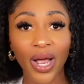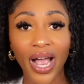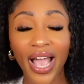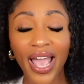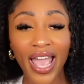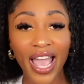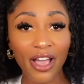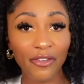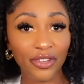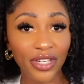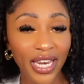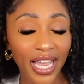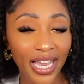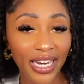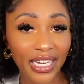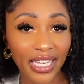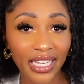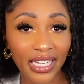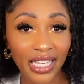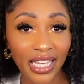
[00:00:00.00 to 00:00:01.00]
I haven't
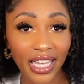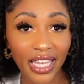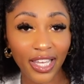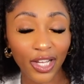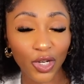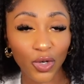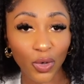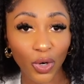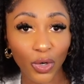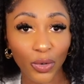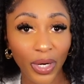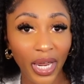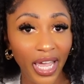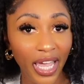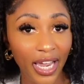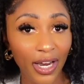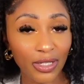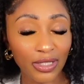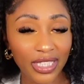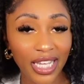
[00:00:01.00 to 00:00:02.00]
had any ingrown
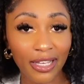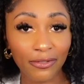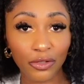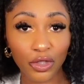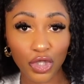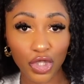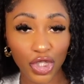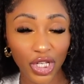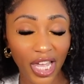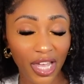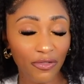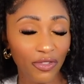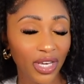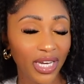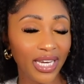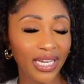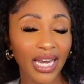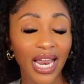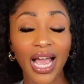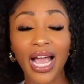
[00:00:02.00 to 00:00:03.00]
hairs after
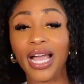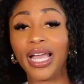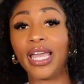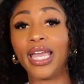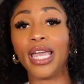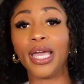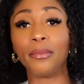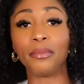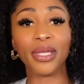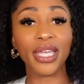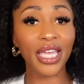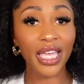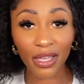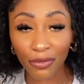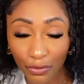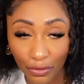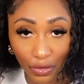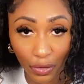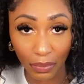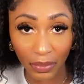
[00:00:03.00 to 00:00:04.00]
shaving, and I am
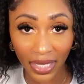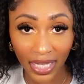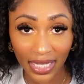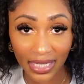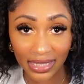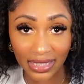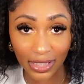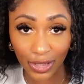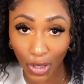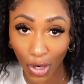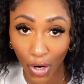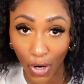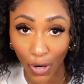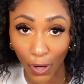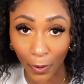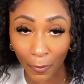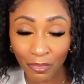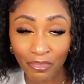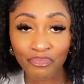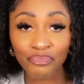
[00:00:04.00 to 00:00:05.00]
infamous,
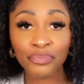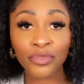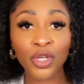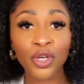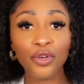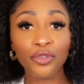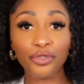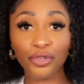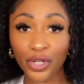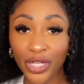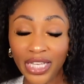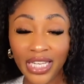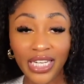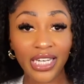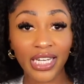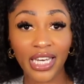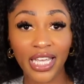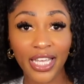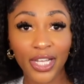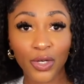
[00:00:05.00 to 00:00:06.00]
y'all, for
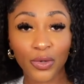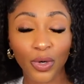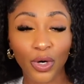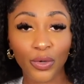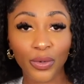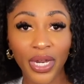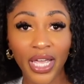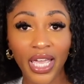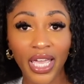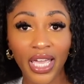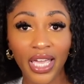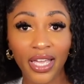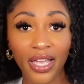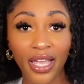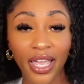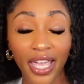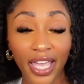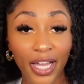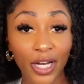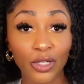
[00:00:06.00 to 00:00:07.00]
getting ingrown
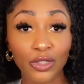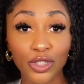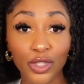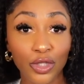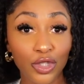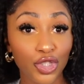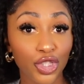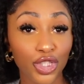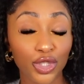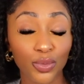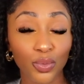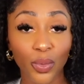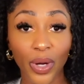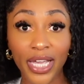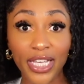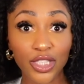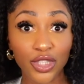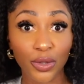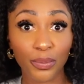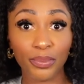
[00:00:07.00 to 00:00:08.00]
hairs or just
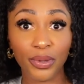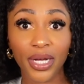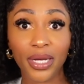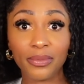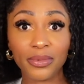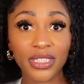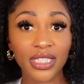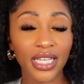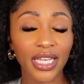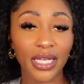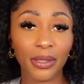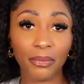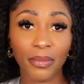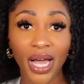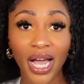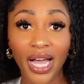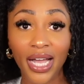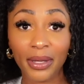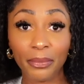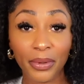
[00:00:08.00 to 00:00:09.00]
razor bumps in
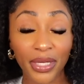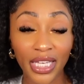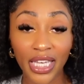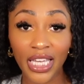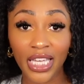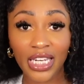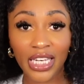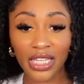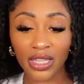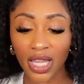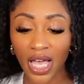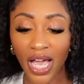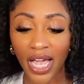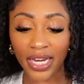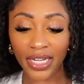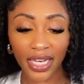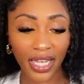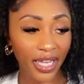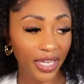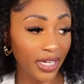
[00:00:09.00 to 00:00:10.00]
my bikini
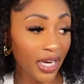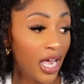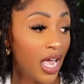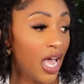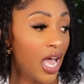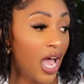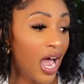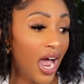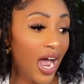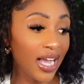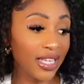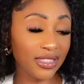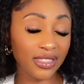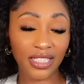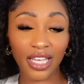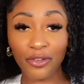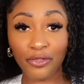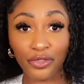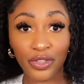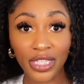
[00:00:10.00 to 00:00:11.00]
line. And I
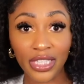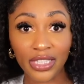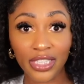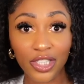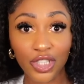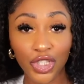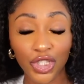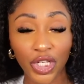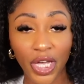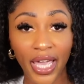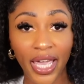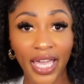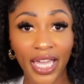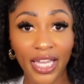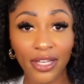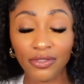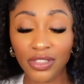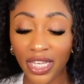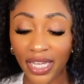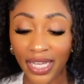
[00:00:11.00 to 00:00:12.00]
definitely
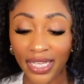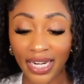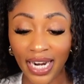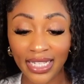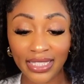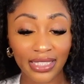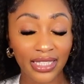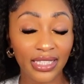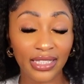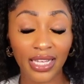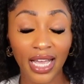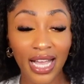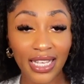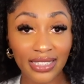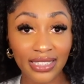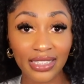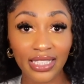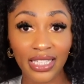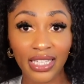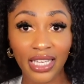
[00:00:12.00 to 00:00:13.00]
shaved and I did
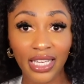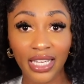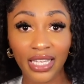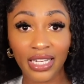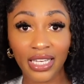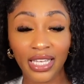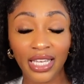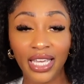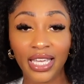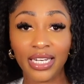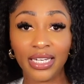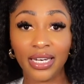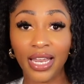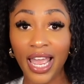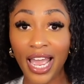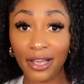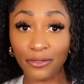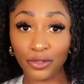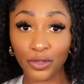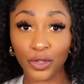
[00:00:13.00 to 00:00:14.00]
not see any, and
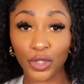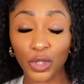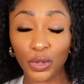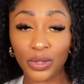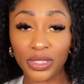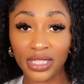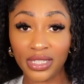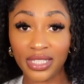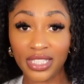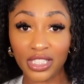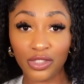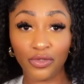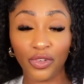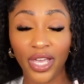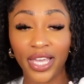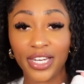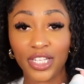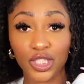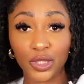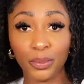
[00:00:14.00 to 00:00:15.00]
after using this
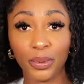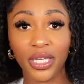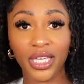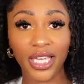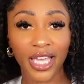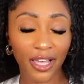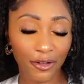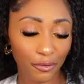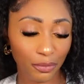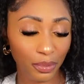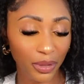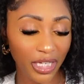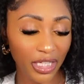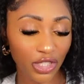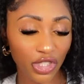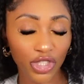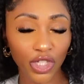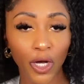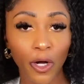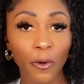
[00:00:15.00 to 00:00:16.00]
Vanish PFB.
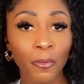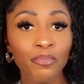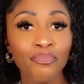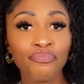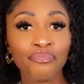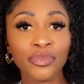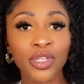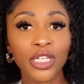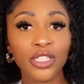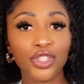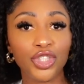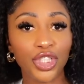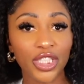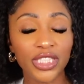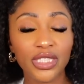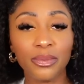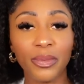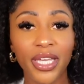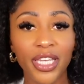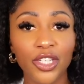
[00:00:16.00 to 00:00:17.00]
So
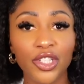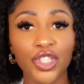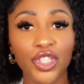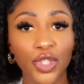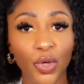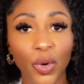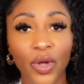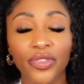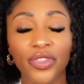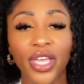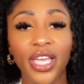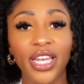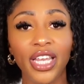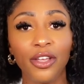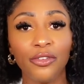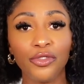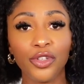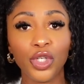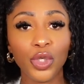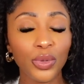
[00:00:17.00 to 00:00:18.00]
just making sure
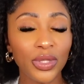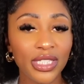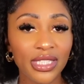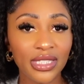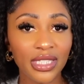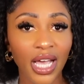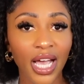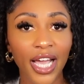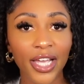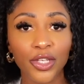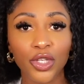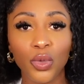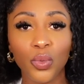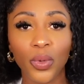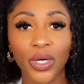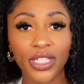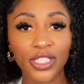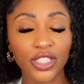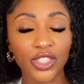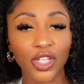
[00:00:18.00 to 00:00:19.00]
that if you decide you
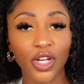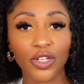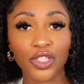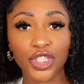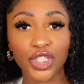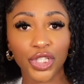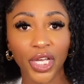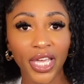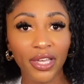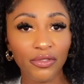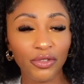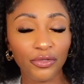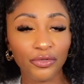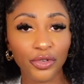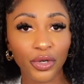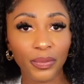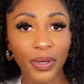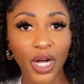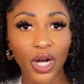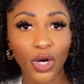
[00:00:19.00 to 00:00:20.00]
want to start shaving
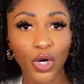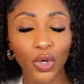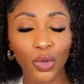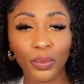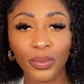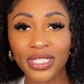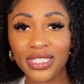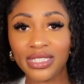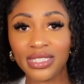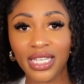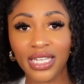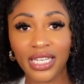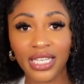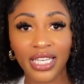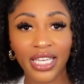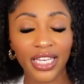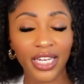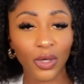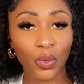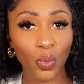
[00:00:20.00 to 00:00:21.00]
from home instead
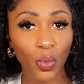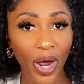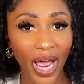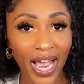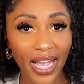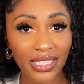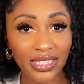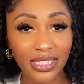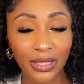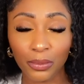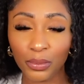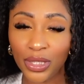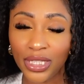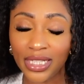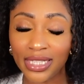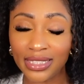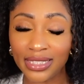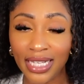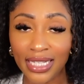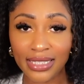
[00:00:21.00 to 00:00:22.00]
of getting waxing,
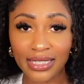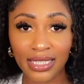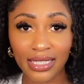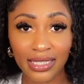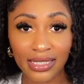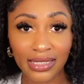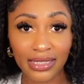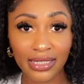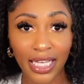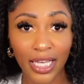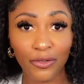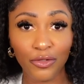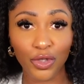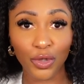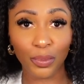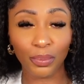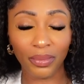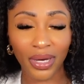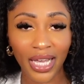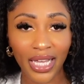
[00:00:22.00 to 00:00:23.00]
because that's going to save
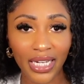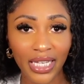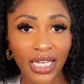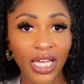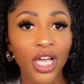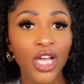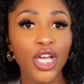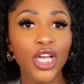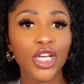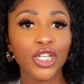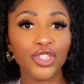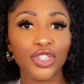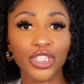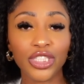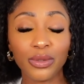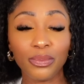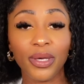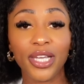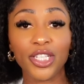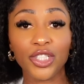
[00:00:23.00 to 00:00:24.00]
you money,
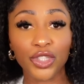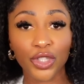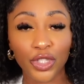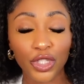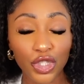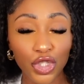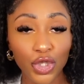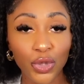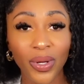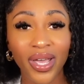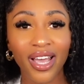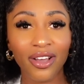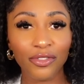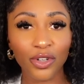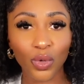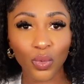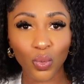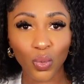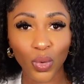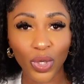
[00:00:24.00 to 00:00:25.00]
just make sure that you have
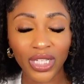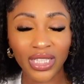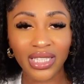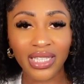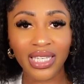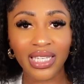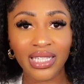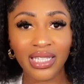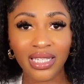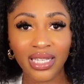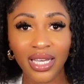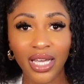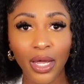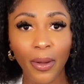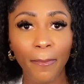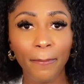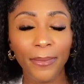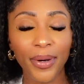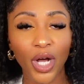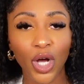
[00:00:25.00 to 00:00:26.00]
a really
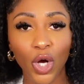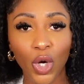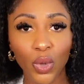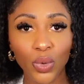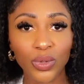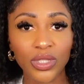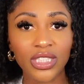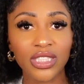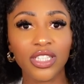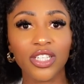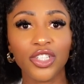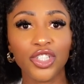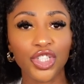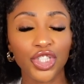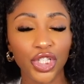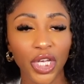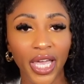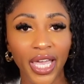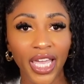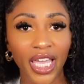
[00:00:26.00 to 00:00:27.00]
good
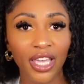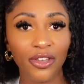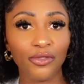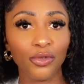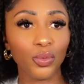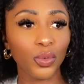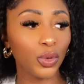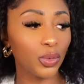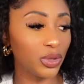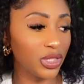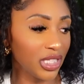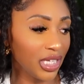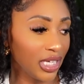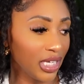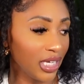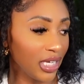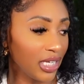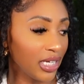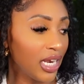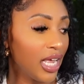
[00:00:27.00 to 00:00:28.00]
post-shave
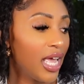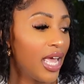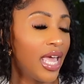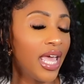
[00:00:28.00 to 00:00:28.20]
routine.